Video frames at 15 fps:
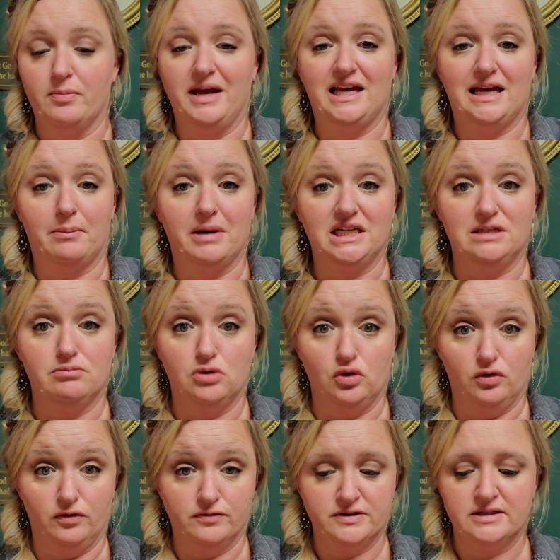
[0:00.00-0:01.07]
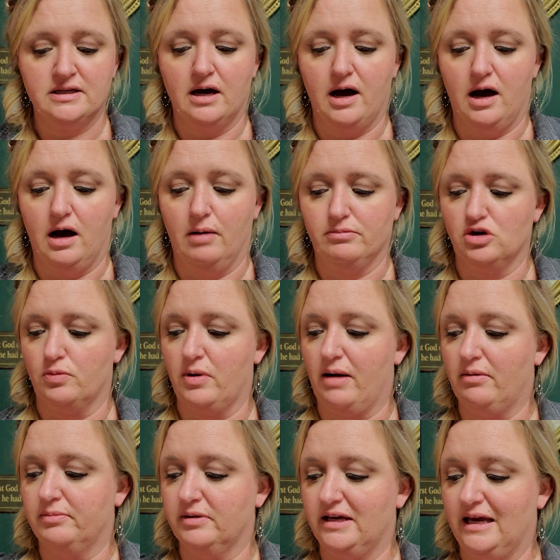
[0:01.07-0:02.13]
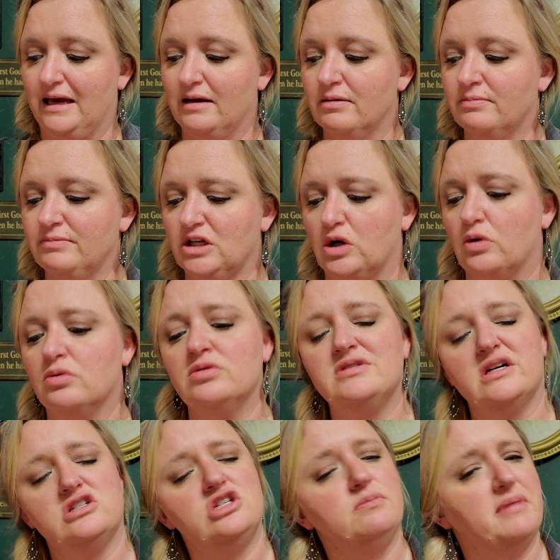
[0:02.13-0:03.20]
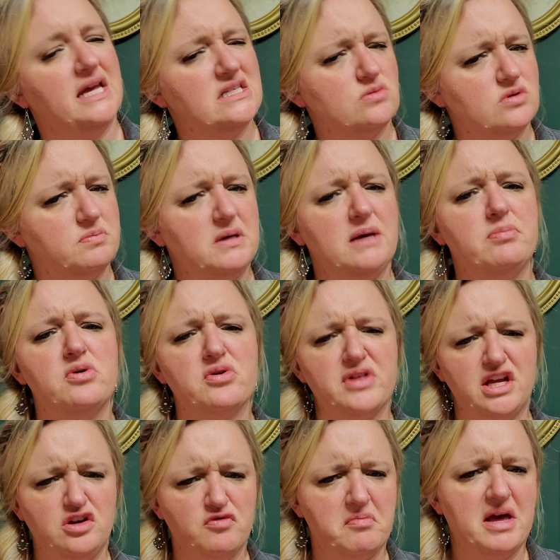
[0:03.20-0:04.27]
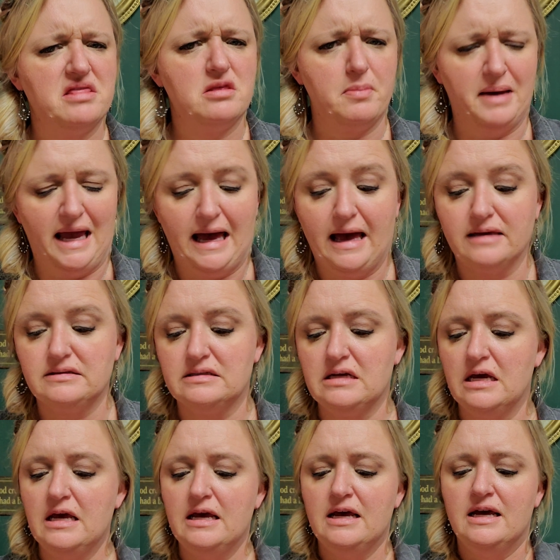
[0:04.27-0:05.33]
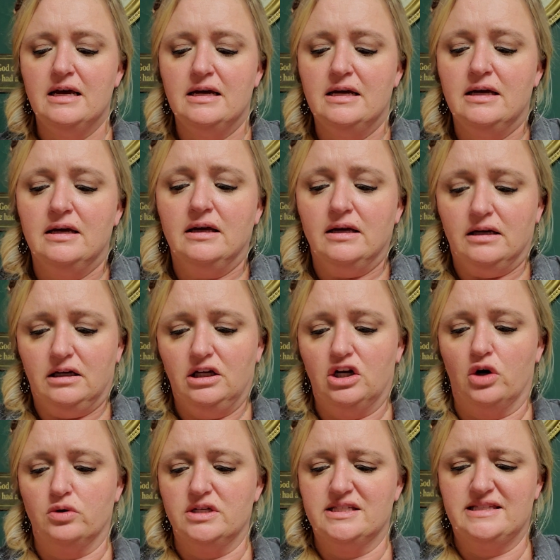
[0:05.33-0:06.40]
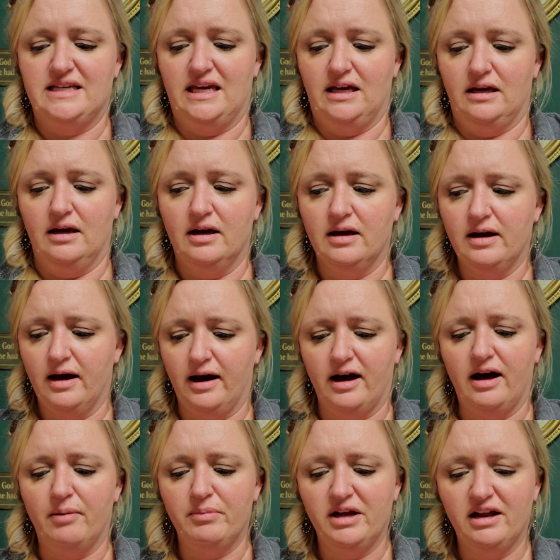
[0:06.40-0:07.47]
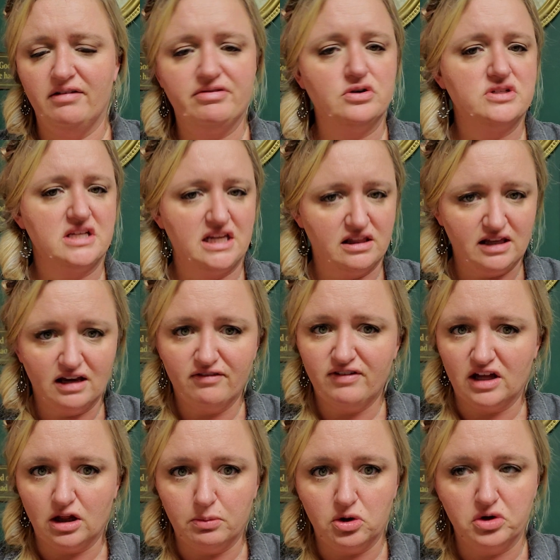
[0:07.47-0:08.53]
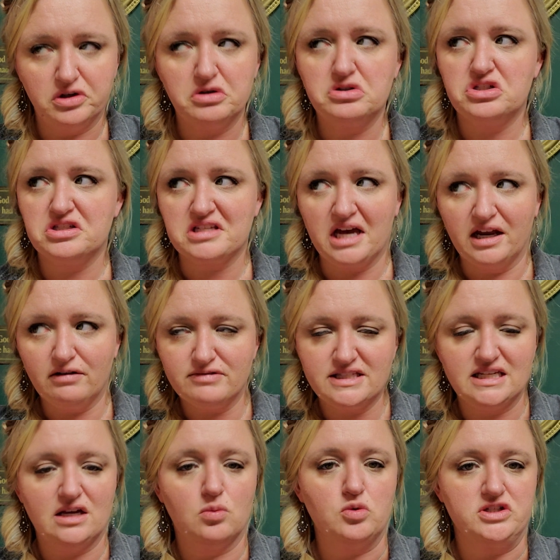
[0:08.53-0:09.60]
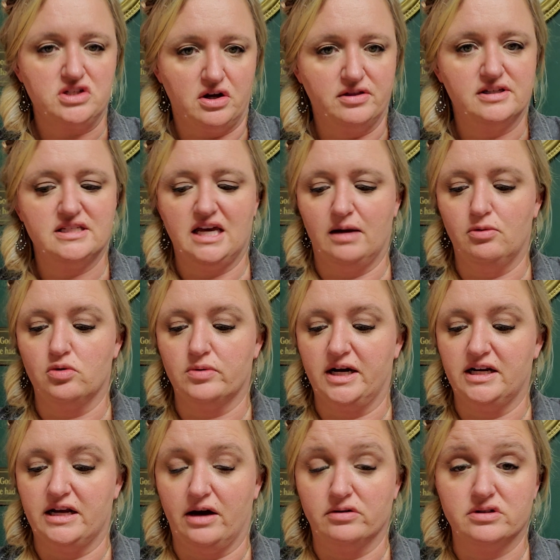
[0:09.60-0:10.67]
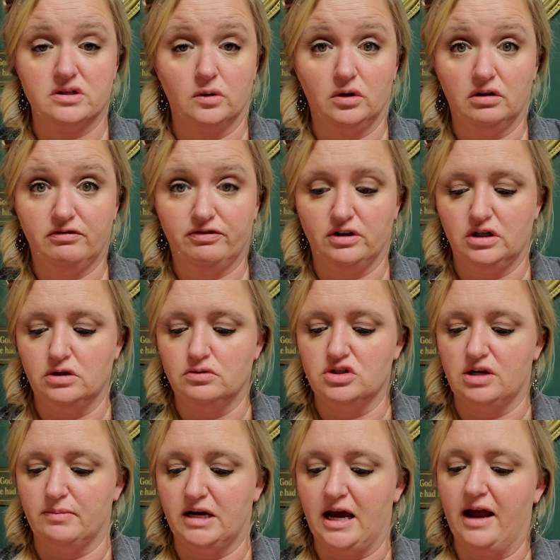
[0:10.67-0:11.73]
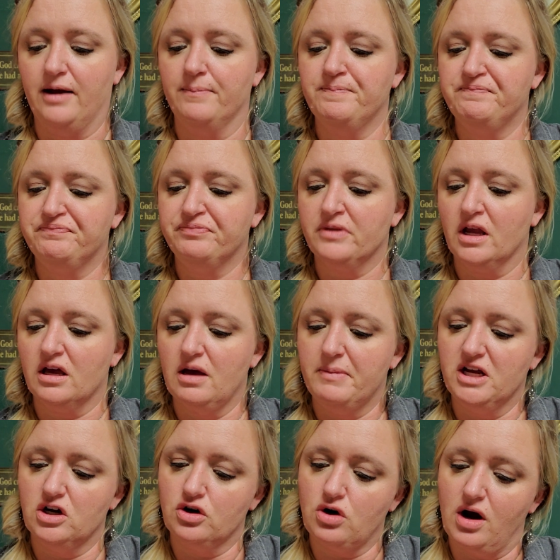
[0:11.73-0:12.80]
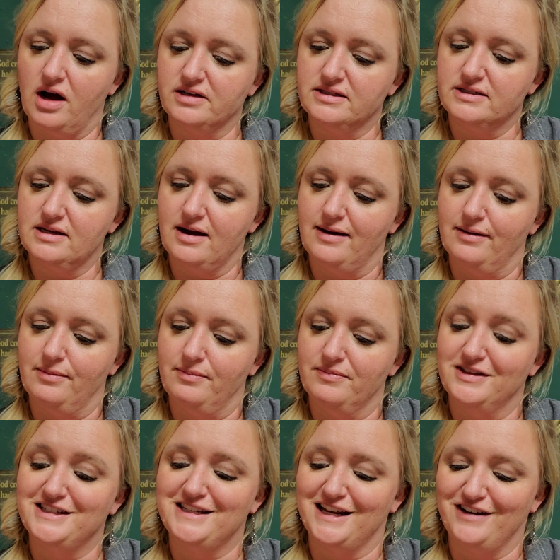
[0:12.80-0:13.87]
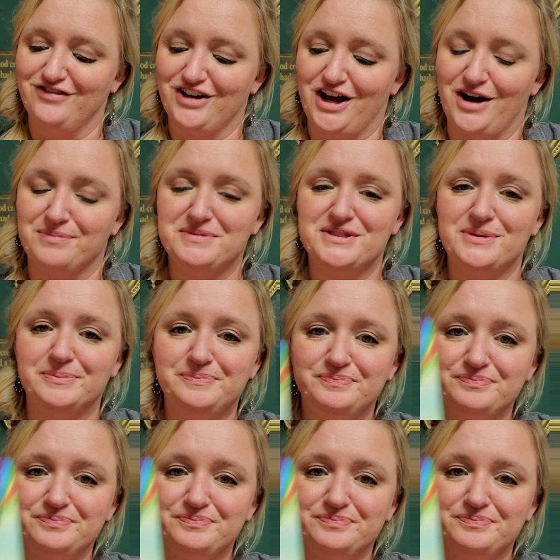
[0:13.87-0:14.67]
making money moves. You're probably, touching base with people that you've met in the past, to see if there's anything available. You're just kind of seeing what's on the table right now. So good for you, Gemini. Coming across the Ten of Cups.